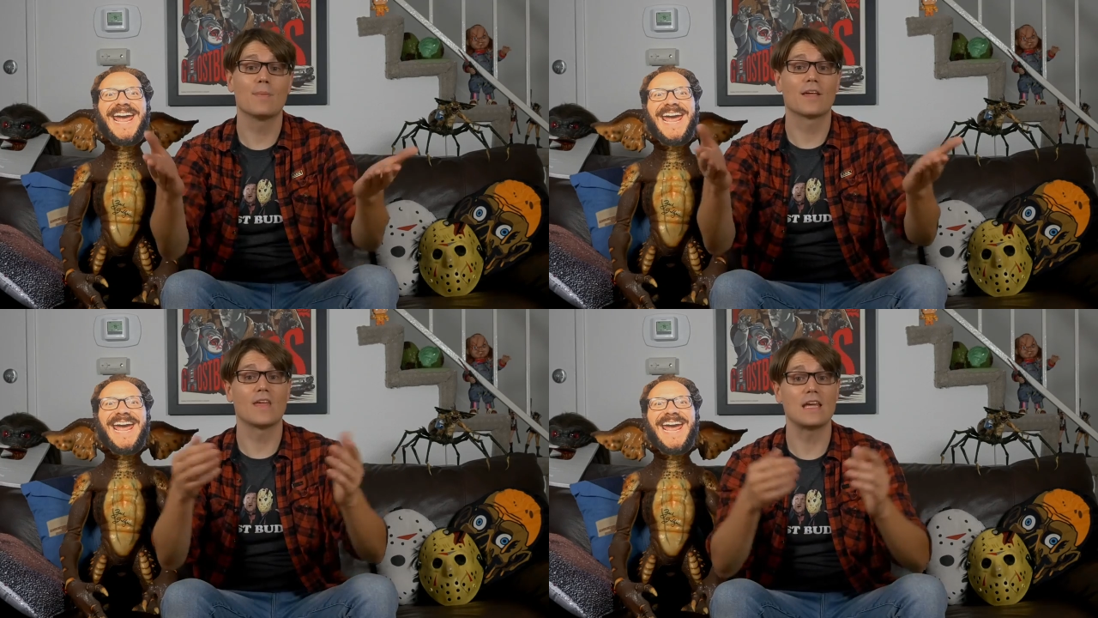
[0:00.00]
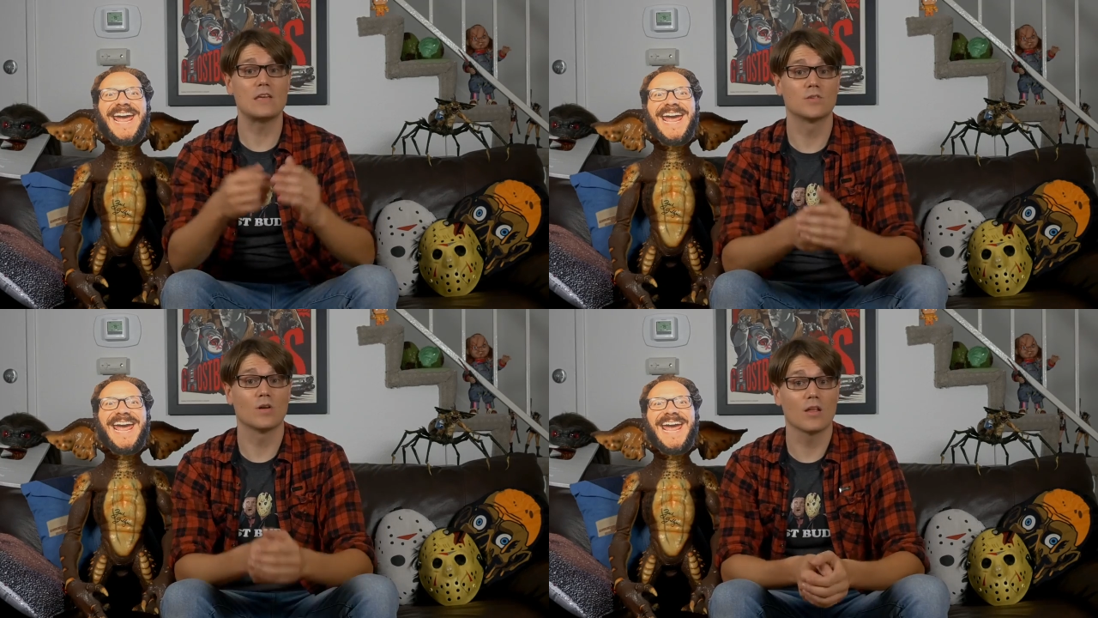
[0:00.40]
Speaker 1: a big
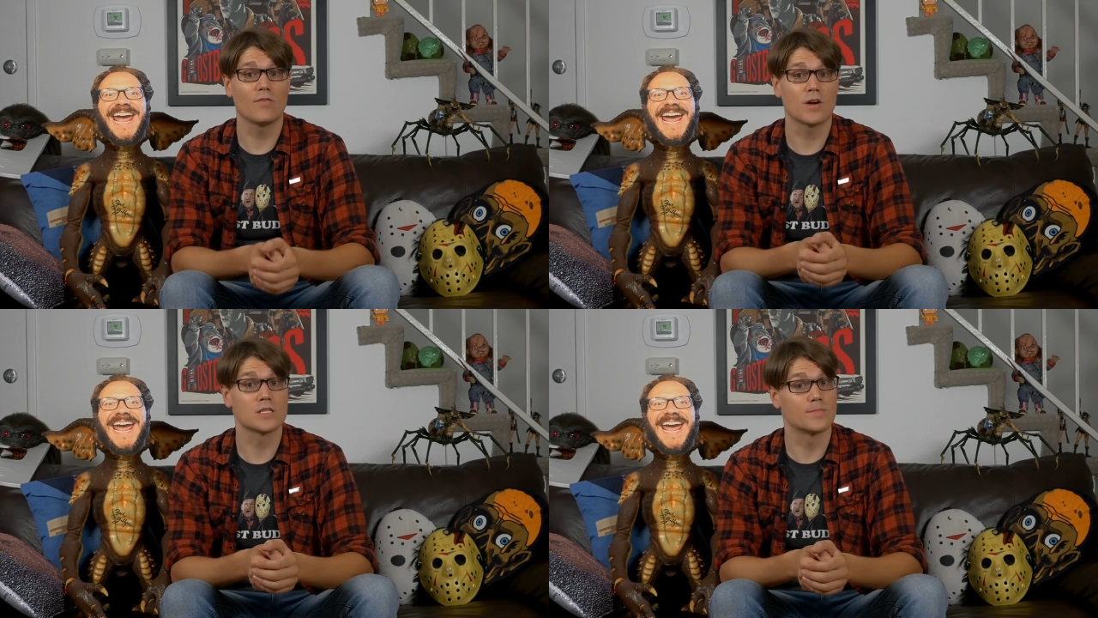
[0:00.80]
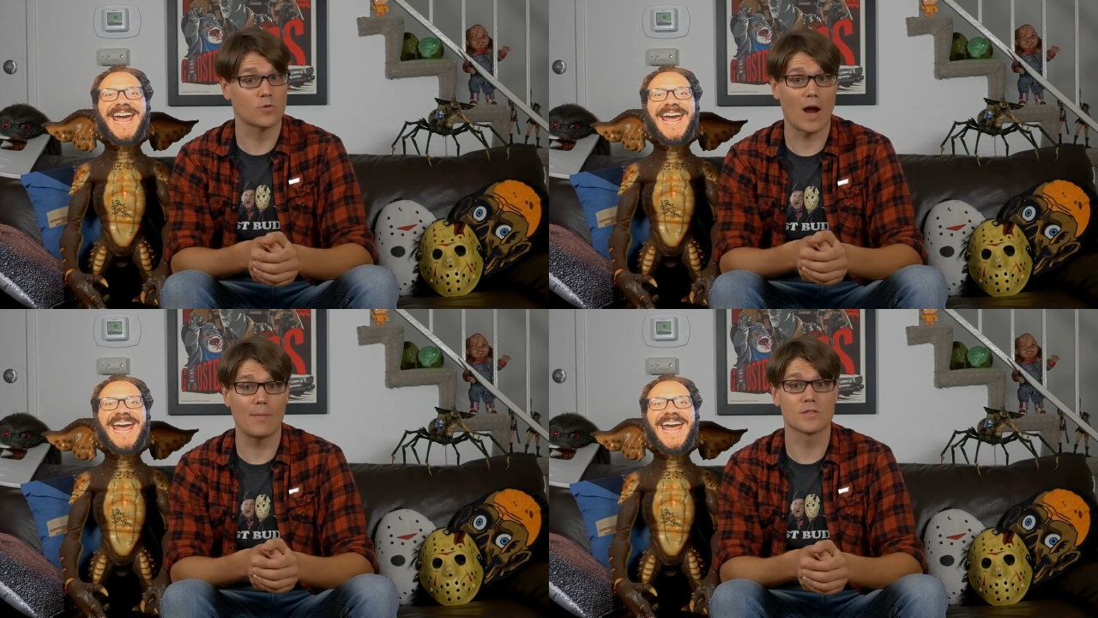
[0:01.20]
thank you to all of our
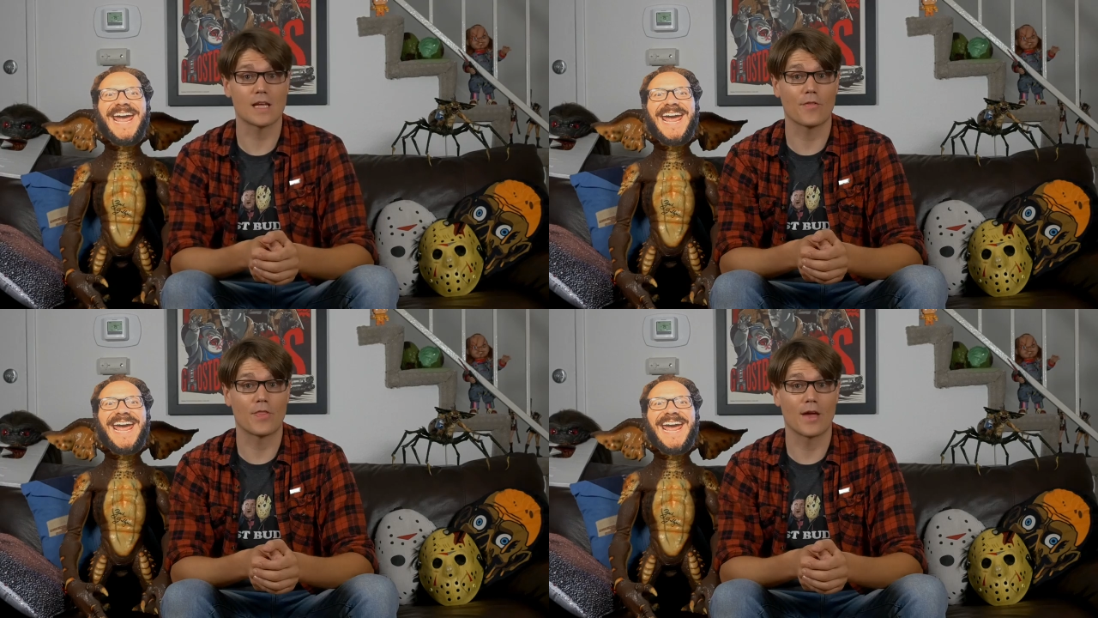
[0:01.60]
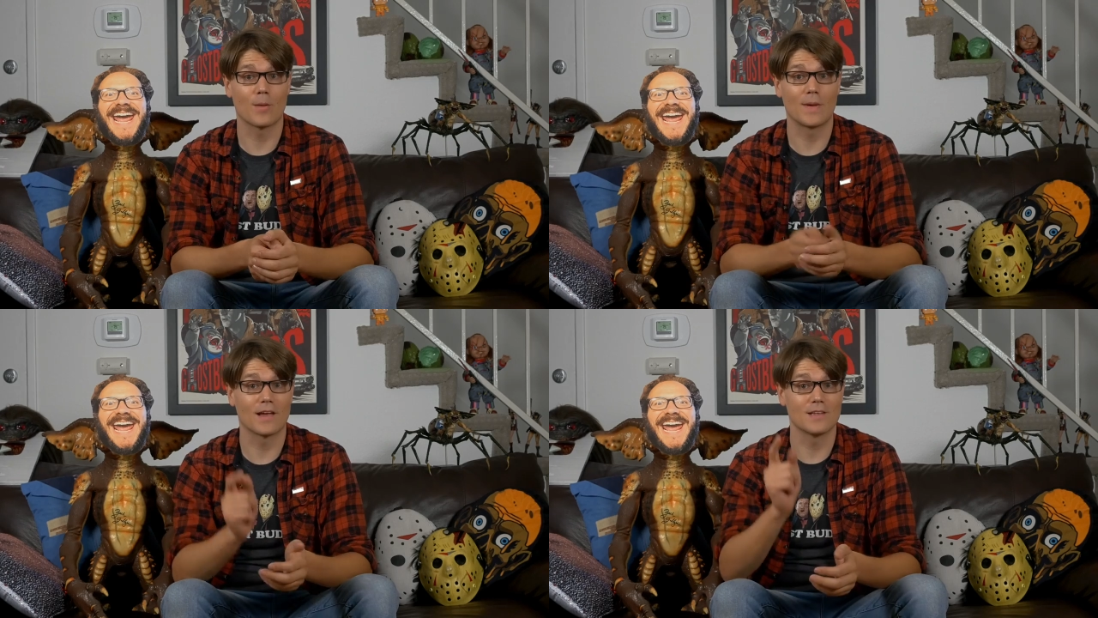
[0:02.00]
subscribers out
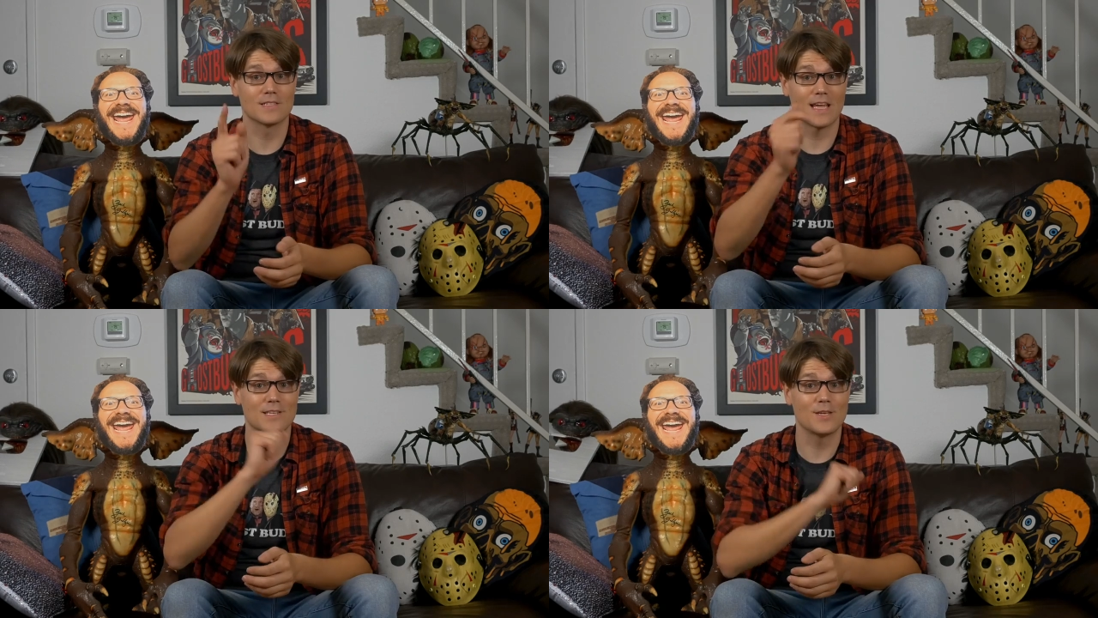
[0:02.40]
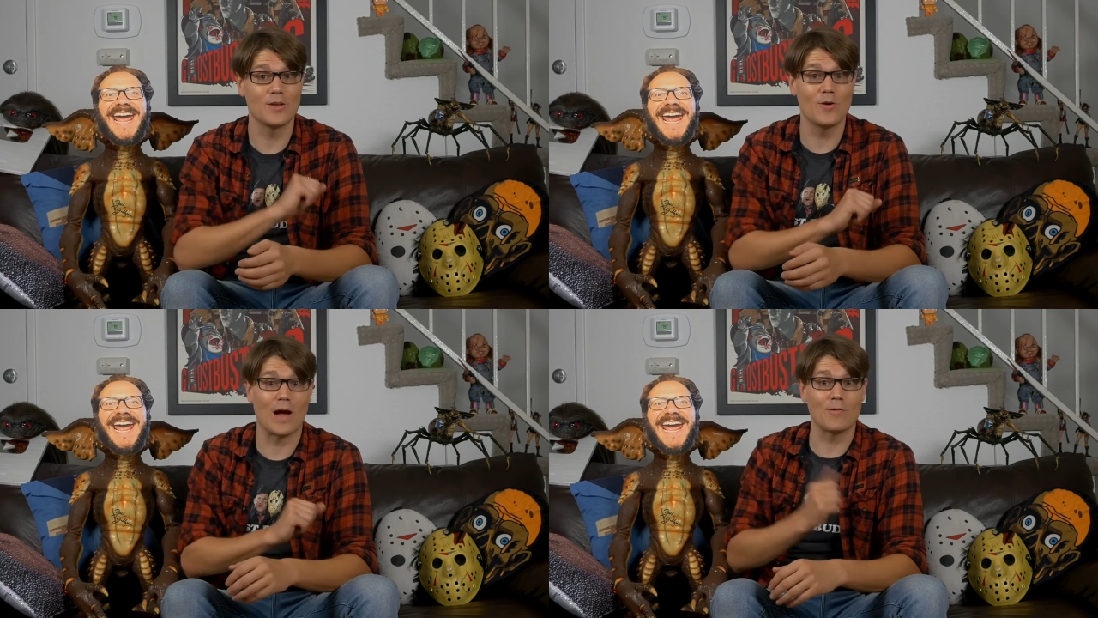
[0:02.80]
there, because thanks
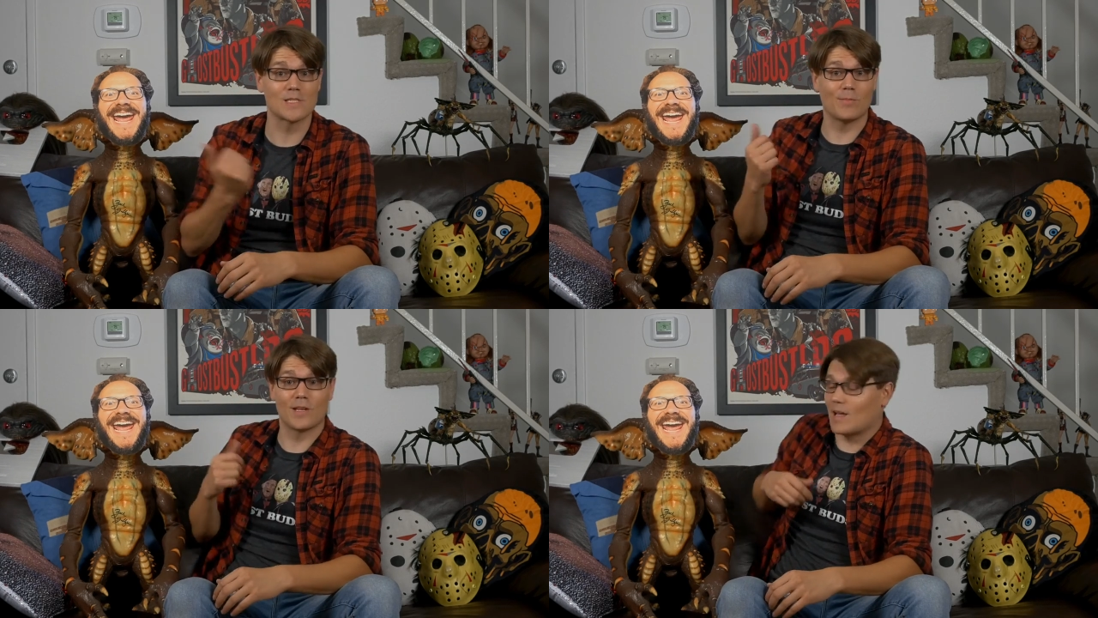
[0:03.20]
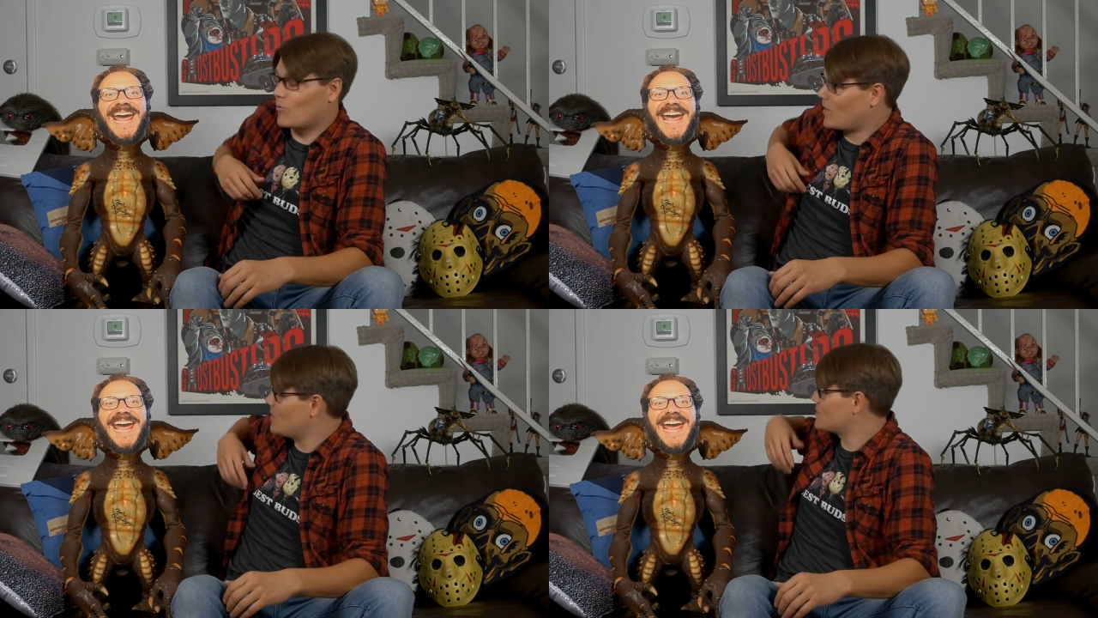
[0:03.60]
to you, I was able to
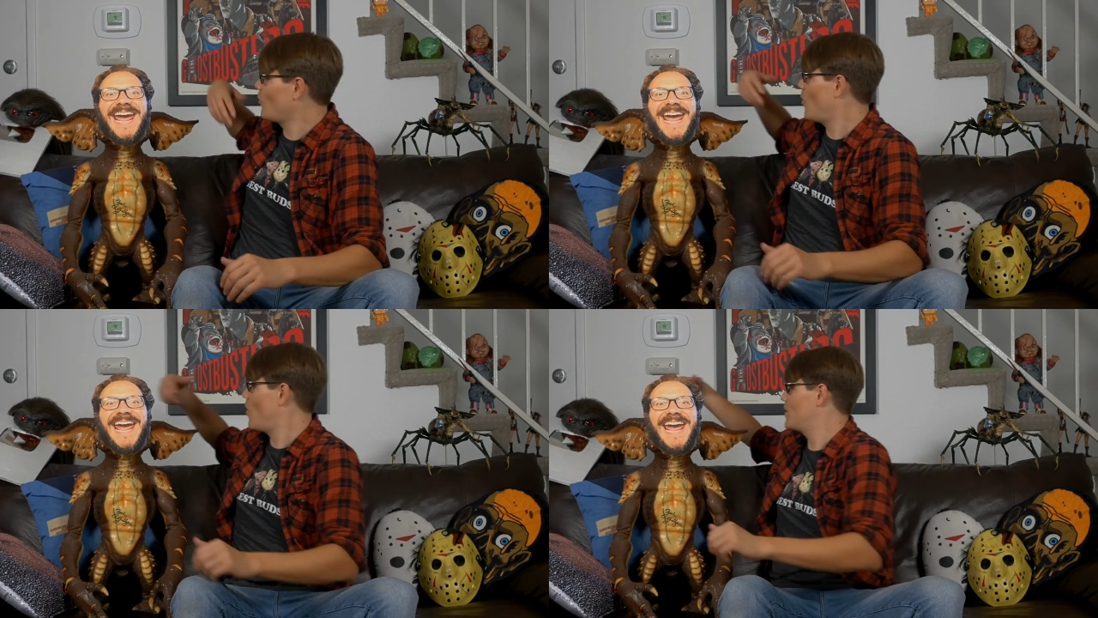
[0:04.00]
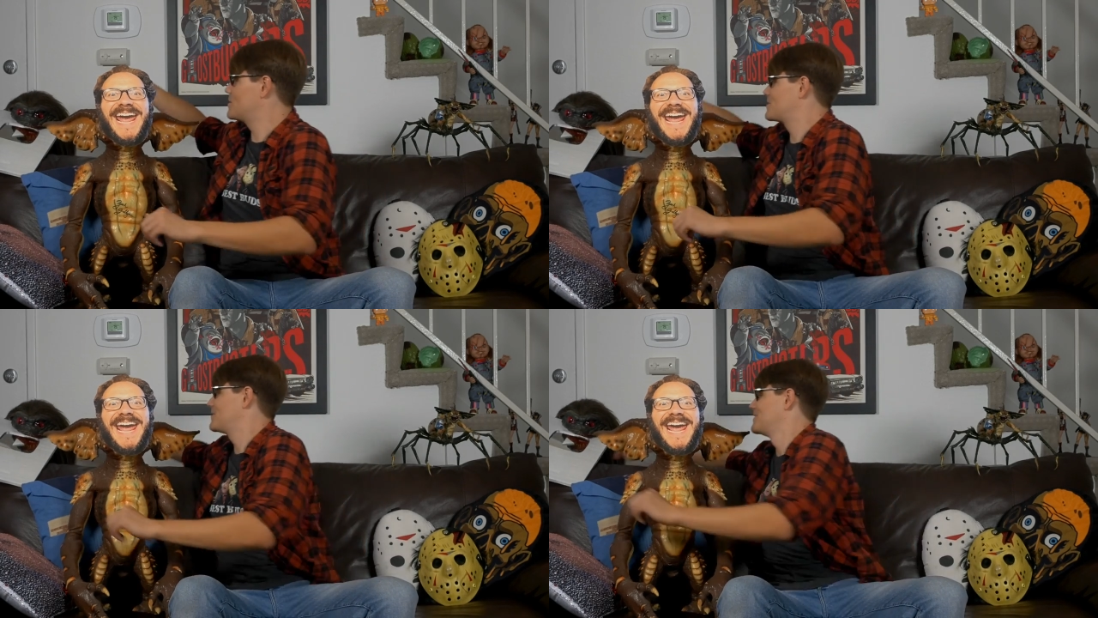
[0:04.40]
get one of these
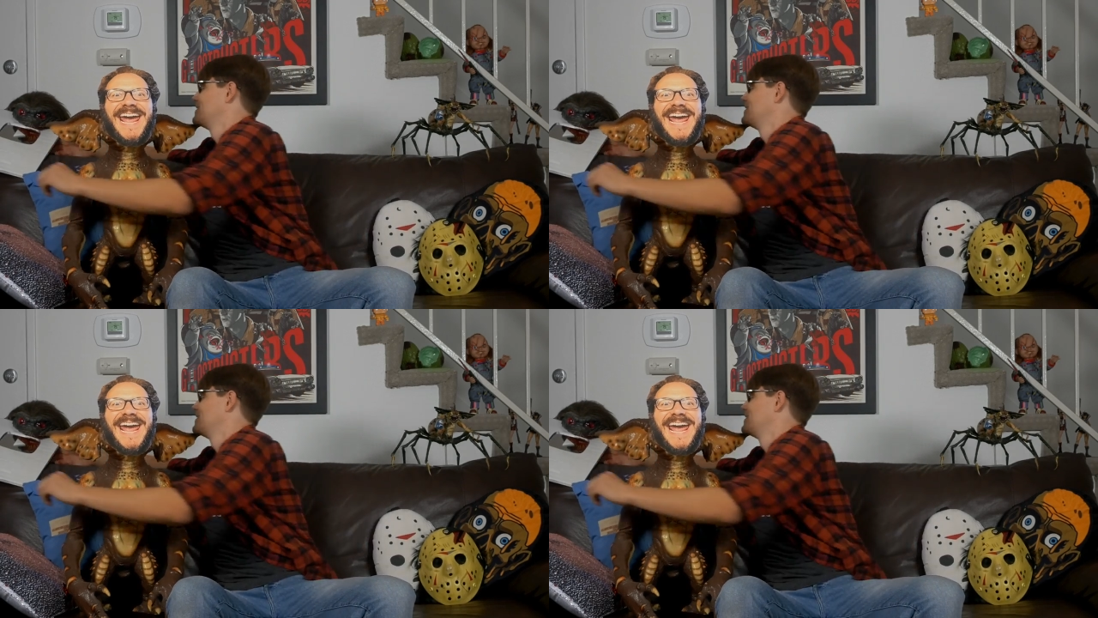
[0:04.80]
awards.